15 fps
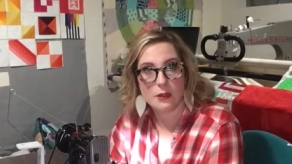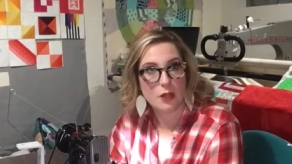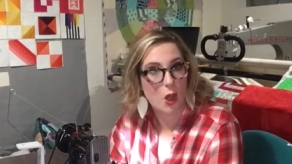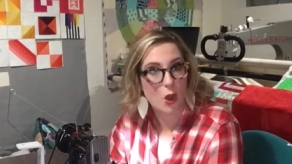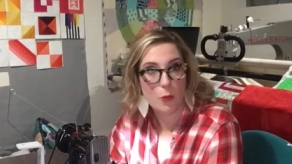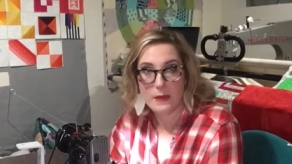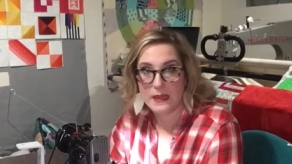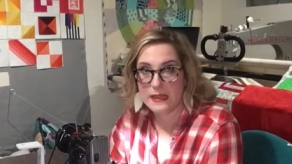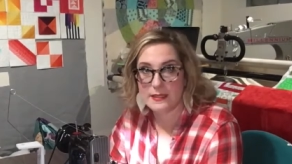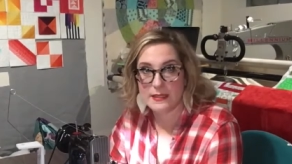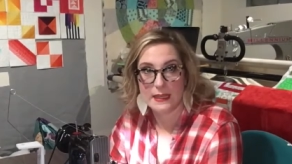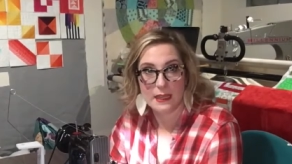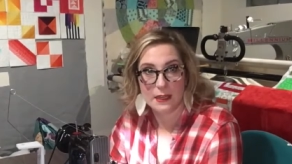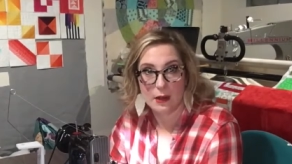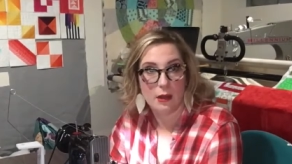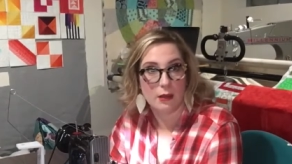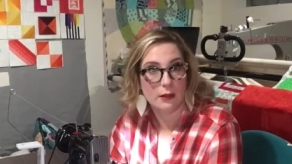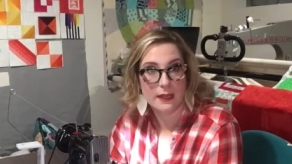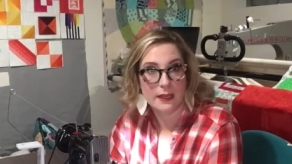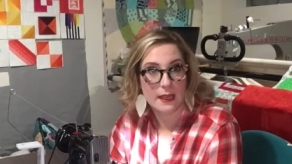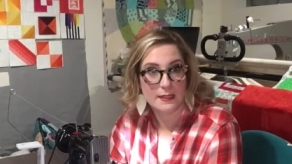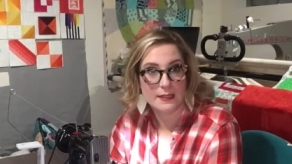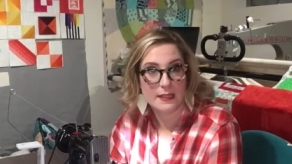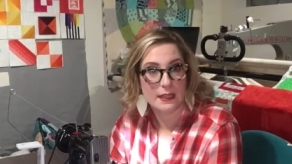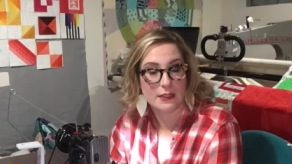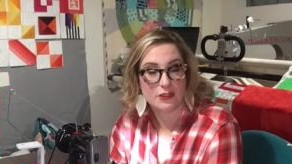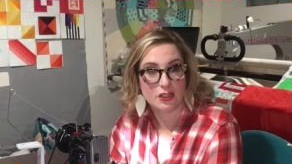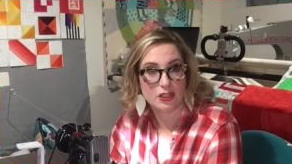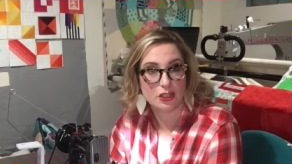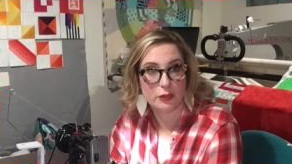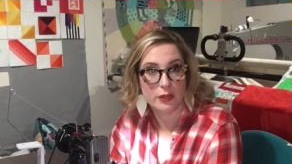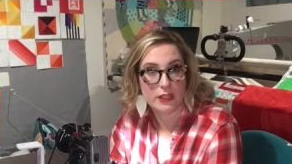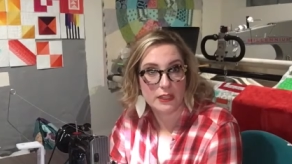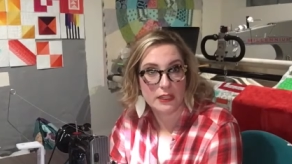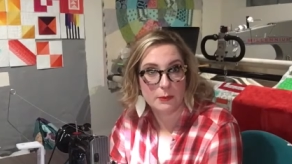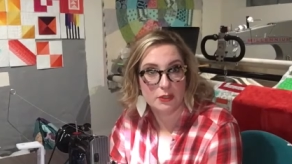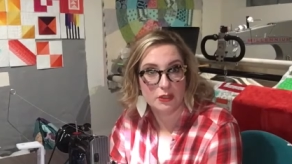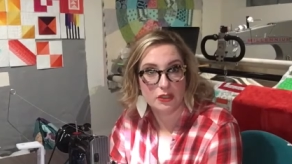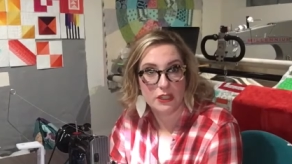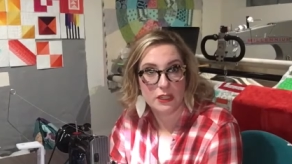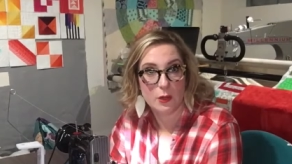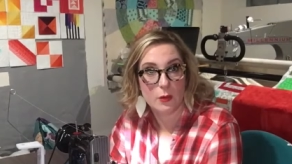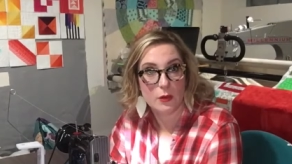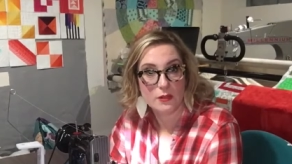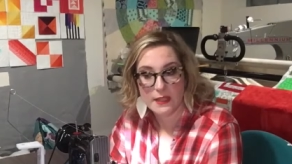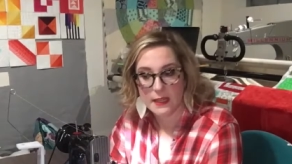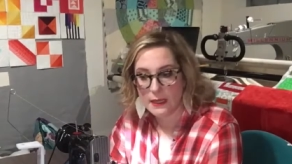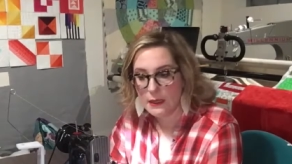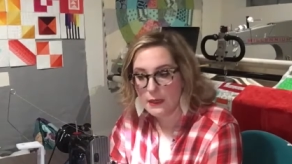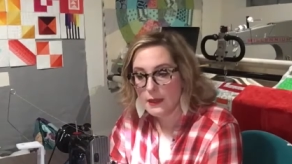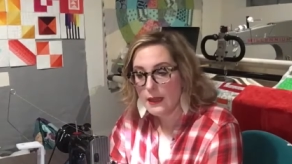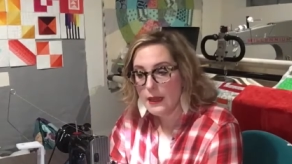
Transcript: No piecing at all, like I said, just strictly machine quilting.